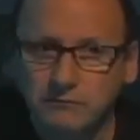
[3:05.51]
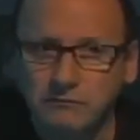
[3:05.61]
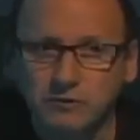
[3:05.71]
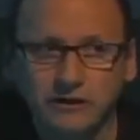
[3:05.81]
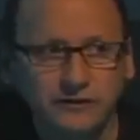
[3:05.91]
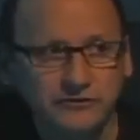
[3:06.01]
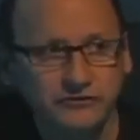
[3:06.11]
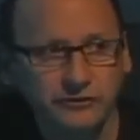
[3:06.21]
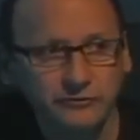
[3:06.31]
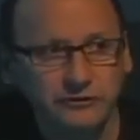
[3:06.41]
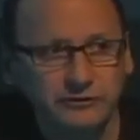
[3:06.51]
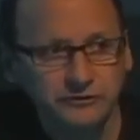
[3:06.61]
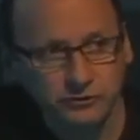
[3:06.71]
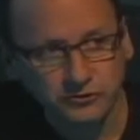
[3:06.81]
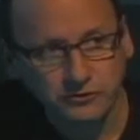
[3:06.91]
Not necessarily the
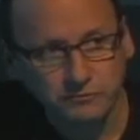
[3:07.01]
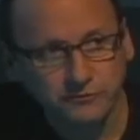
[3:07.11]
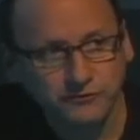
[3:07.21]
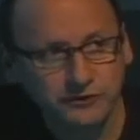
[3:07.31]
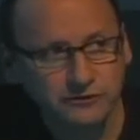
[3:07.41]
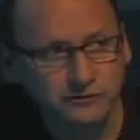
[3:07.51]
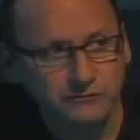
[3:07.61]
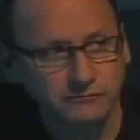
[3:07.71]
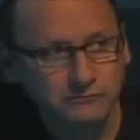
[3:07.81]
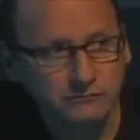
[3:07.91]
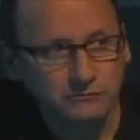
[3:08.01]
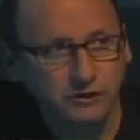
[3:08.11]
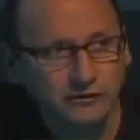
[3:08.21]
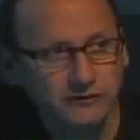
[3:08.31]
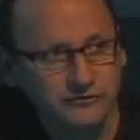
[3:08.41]
surgical procedure, not
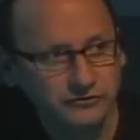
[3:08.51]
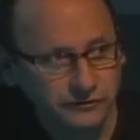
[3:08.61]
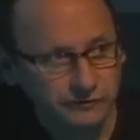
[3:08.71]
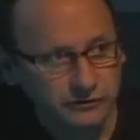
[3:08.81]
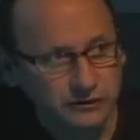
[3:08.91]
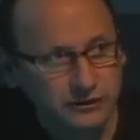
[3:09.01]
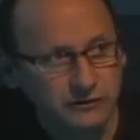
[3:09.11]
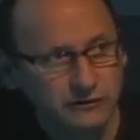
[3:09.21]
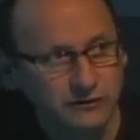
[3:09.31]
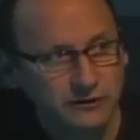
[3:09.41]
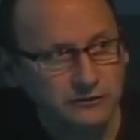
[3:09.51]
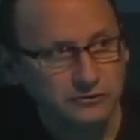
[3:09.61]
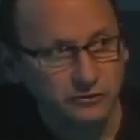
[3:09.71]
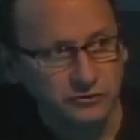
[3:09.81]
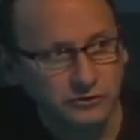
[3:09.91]
necessarily the
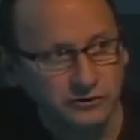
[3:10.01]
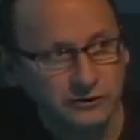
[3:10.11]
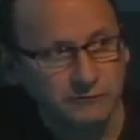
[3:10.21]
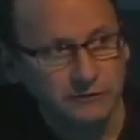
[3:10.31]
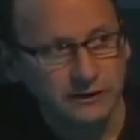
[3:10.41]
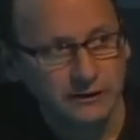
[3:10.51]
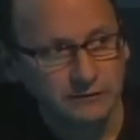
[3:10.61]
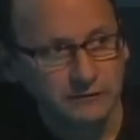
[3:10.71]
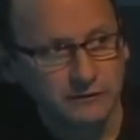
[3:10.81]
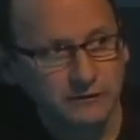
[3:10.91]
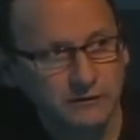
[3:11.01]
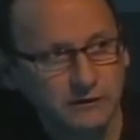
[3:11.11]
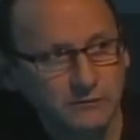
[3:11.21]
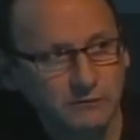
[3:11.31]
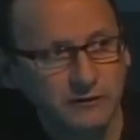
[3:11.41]
surgical implant,
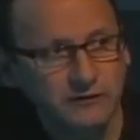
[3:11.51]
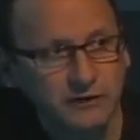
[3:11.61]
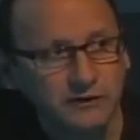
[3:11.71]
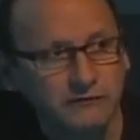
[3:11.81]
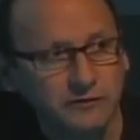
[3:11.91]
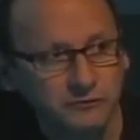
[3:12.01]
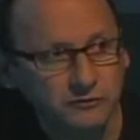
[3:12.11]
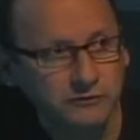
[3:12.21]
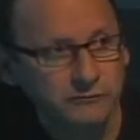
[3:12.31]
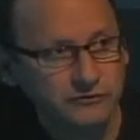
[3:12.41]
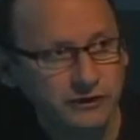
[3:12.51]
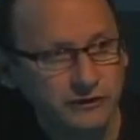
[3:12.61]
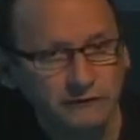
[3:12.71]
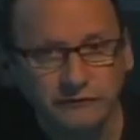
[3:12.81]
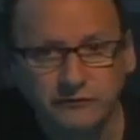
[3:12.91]
but the individual
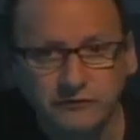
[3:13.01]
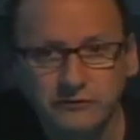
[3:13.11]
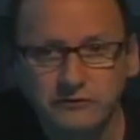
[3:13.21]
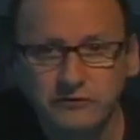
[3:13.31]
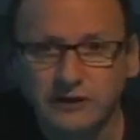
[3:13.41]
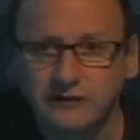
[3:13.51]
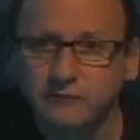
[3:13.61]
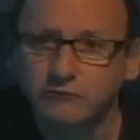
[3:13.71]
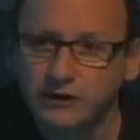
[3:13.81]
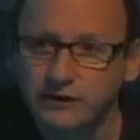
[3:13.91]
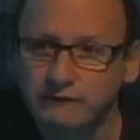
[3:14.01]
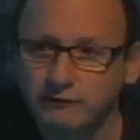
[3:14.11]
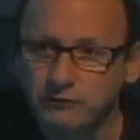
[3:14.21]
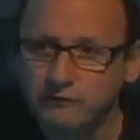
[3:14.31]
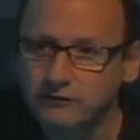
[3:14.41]
themselves to get them ready
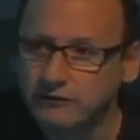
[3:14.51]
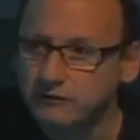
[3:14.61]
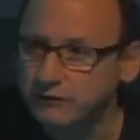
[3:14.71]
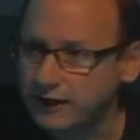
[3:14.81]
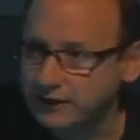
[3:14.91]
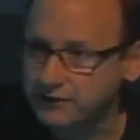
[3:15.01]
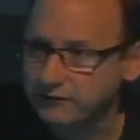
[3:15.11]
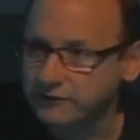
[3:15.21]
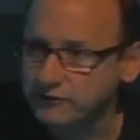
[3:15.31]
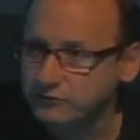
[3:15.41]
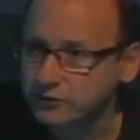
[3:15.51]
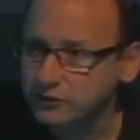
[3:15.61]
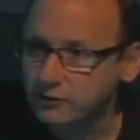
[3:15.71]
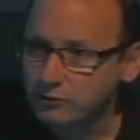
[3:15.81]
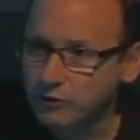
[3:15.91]
for their activities,
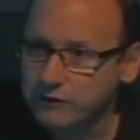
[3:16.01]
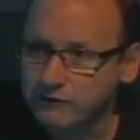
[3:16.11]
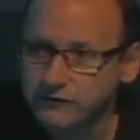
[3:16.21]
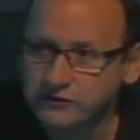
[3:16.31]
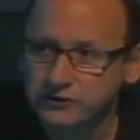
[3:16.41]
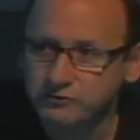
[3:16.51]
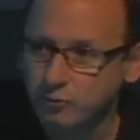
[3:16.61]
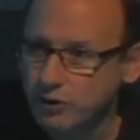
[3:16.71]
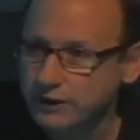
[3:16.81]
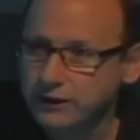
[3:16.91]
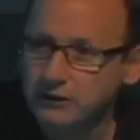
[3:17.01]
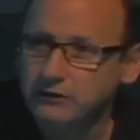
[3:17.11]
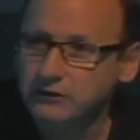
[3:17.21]
whether it's just walking